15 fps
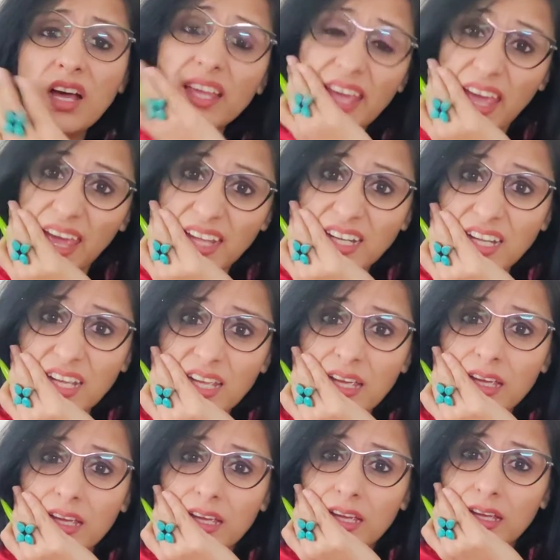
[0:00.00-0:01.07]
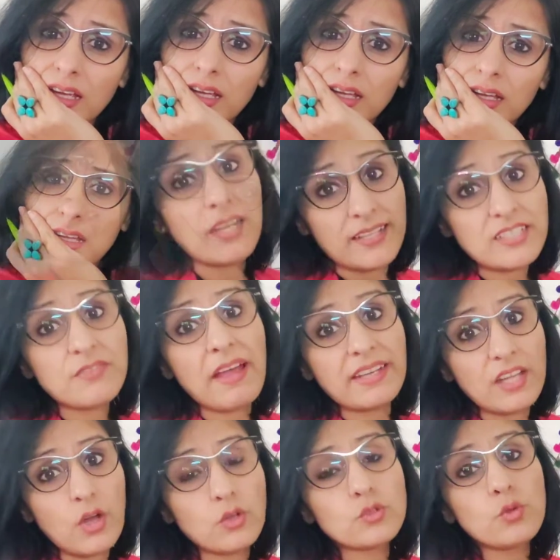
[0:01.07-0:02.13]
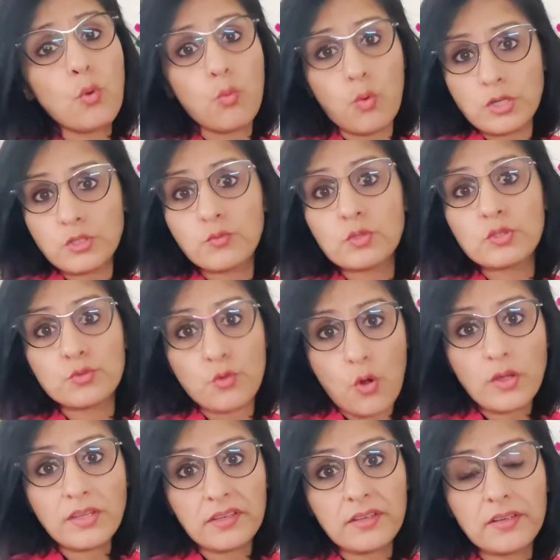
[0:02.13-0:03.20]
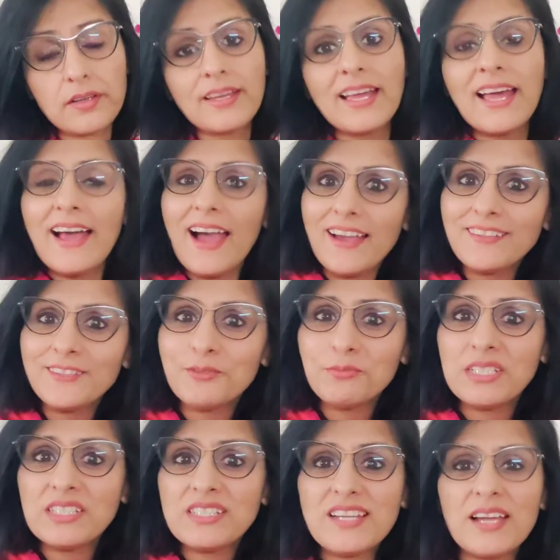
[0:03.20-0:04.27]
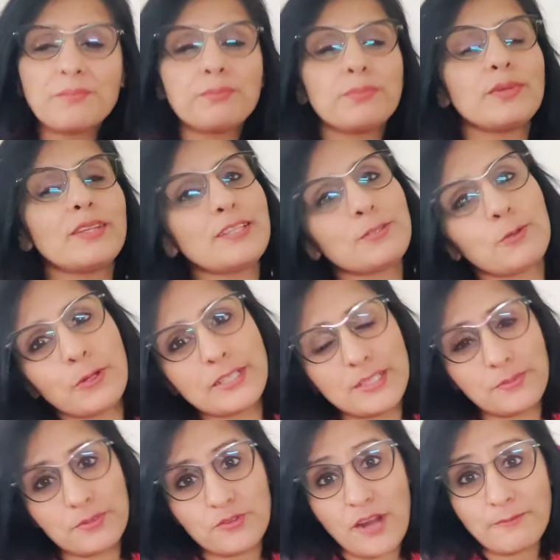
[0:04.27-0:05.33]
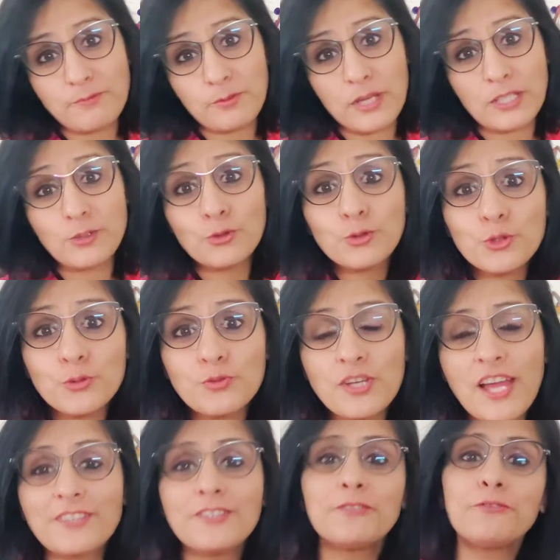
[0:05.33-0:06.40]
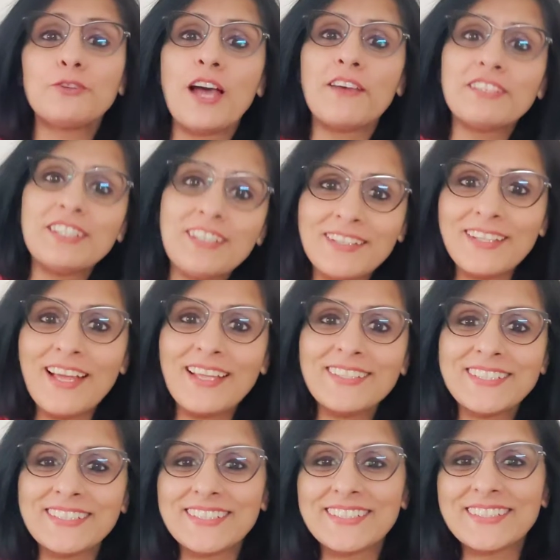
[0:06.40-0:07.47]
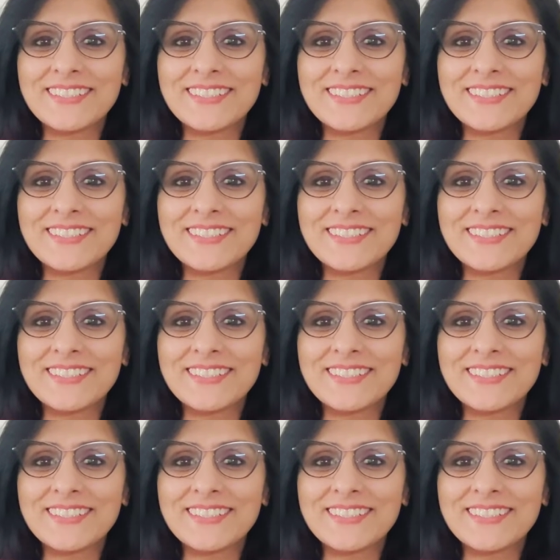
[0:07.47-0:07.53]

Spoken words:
Again? Let's find out what was wrong here. And in the meantime, please go and subscribe to my YouTube channel if you haven't done that.